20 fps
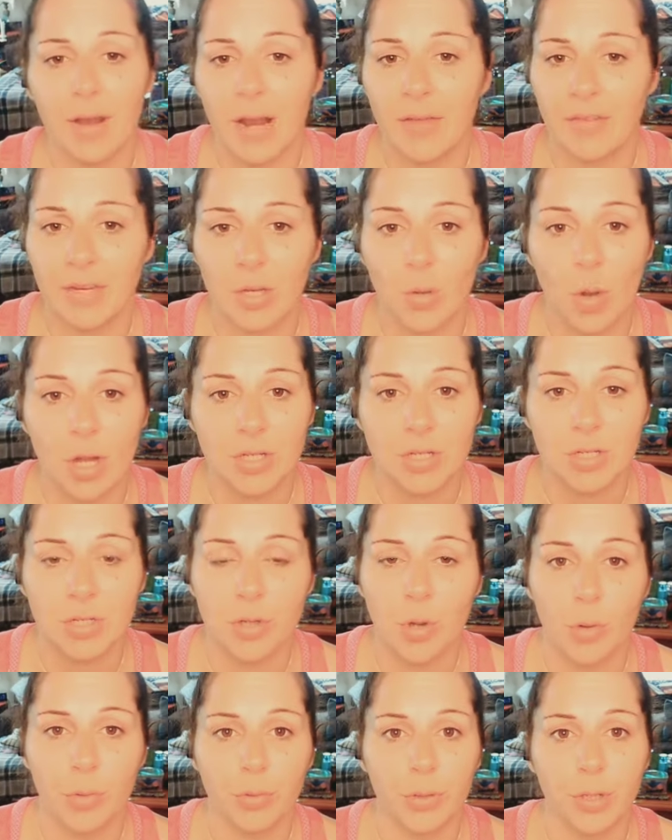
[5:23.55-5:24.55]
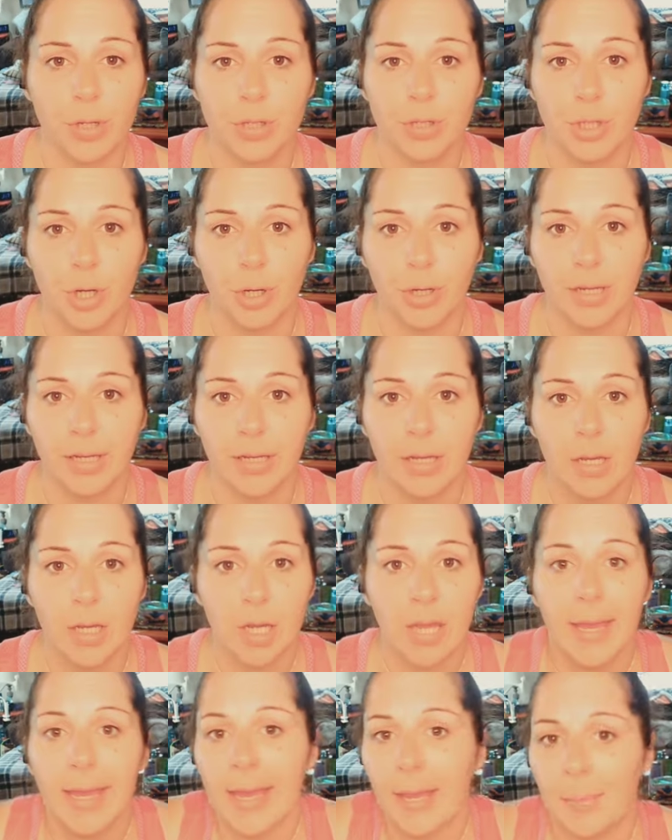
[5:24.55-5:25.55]
have any questions going through your journey,
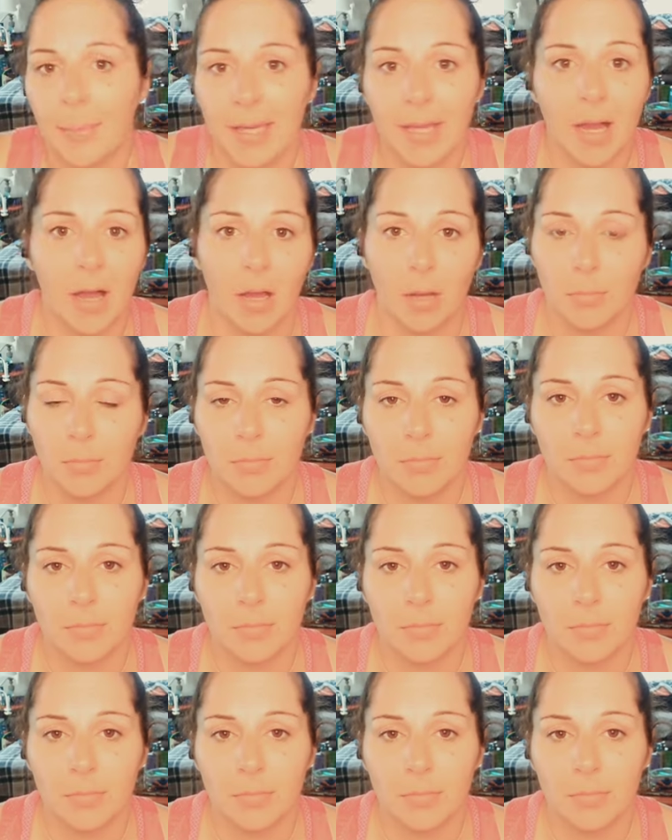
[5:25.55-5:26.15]
hit me up.